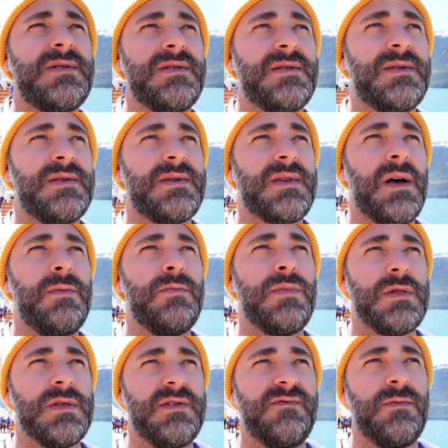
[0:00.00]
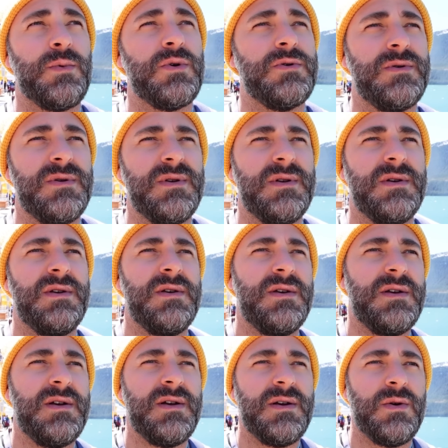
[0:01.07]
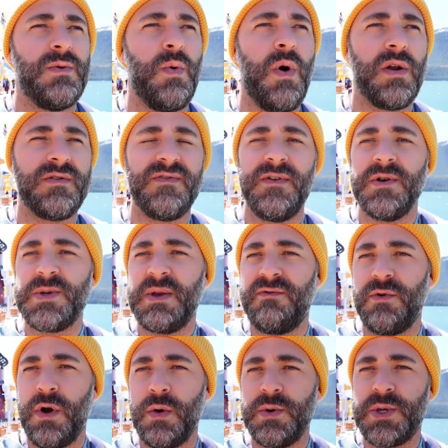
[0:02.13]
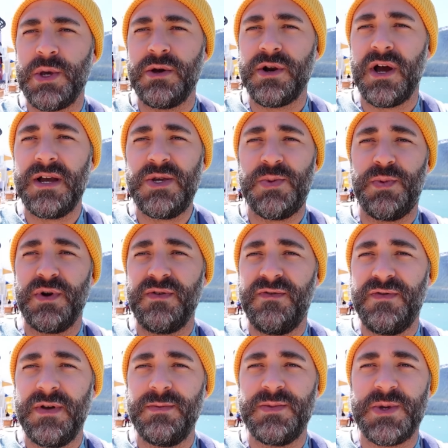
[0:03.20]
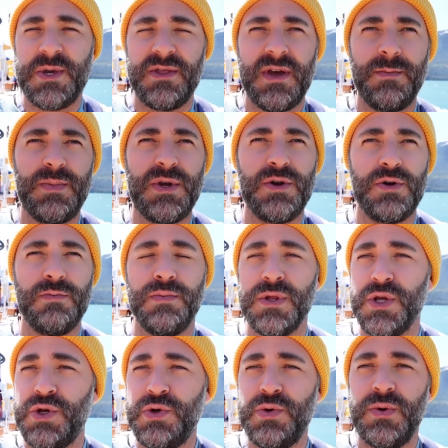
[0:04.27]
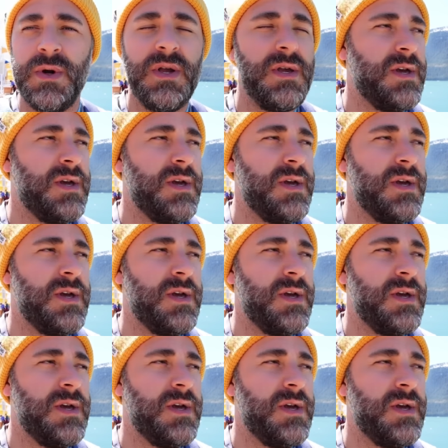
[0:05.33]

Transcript: This is unbelievable. Waterfalls everywhere. We saw an iceberg flip and saw that pure blue.